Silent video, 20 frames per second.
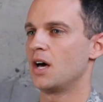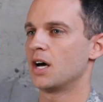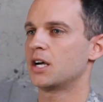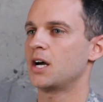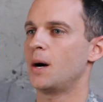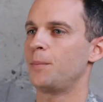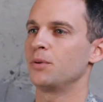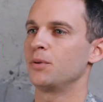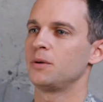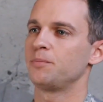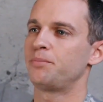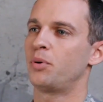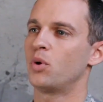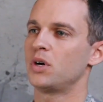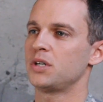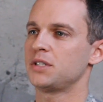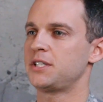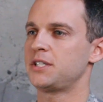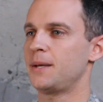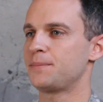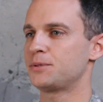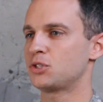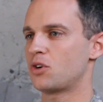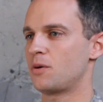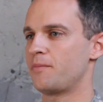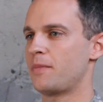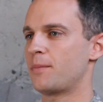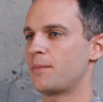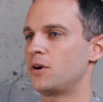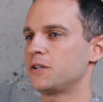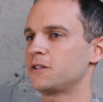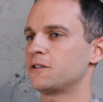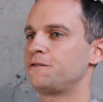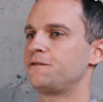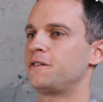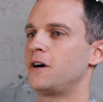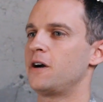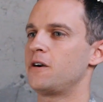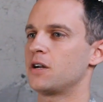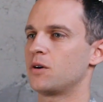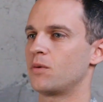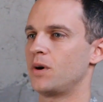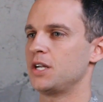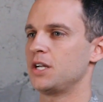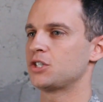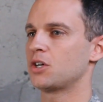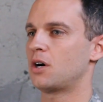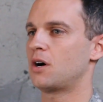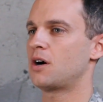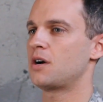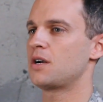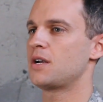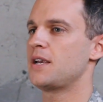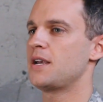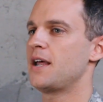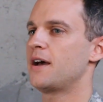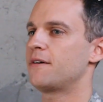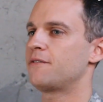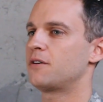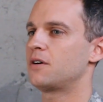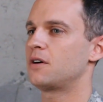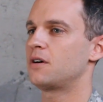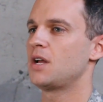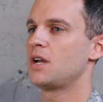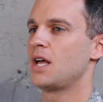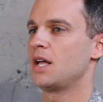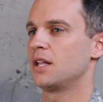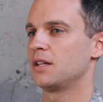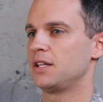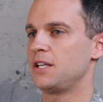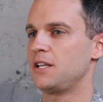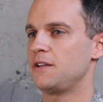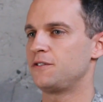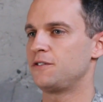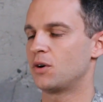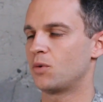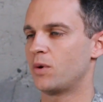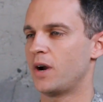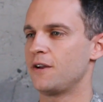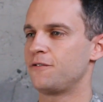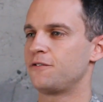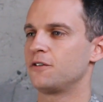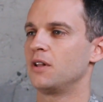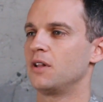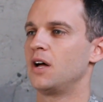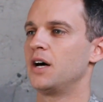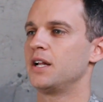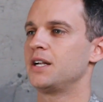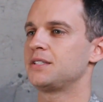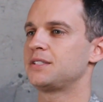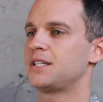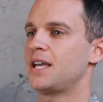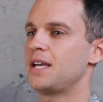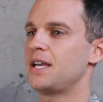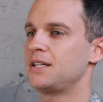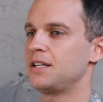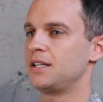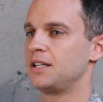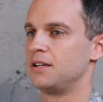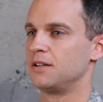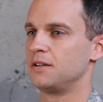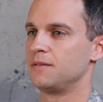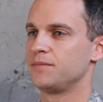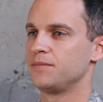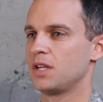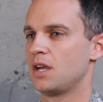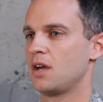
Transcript: A couple important tips to remember at the firing range are: never leave your rifle unattended.